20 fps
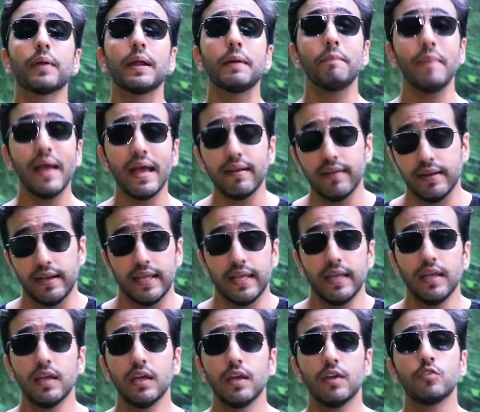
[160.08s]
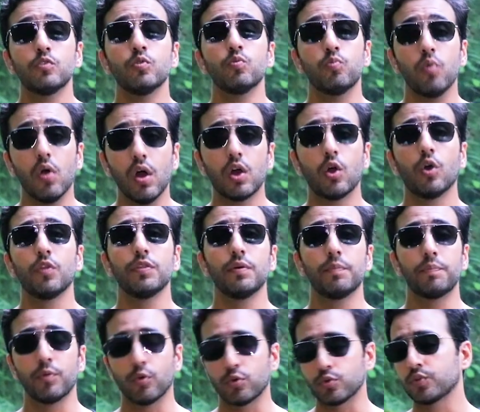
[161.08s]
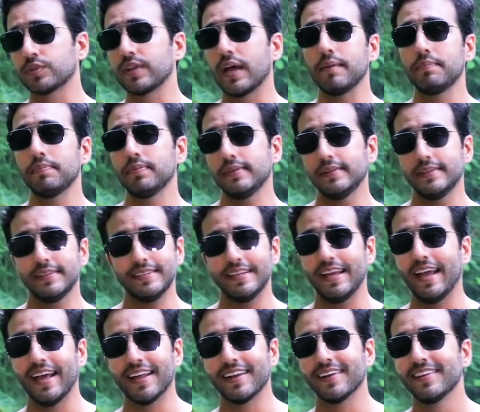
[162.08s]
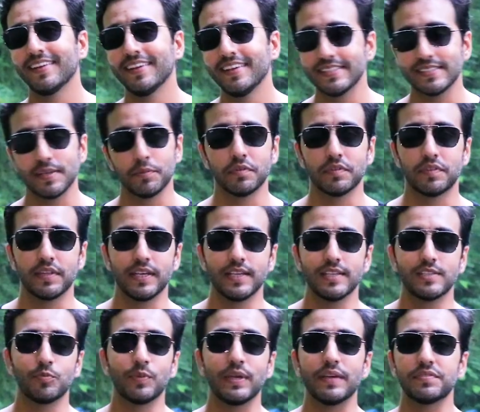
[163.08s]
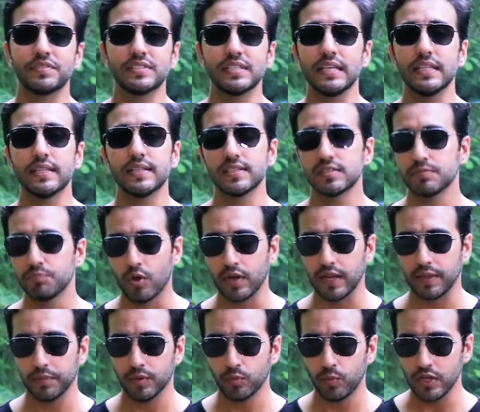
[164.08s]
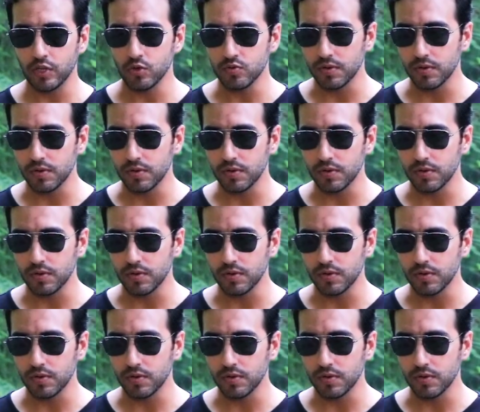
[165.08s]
primarily to work on the prototype and some of the things we have seen this morning. But when you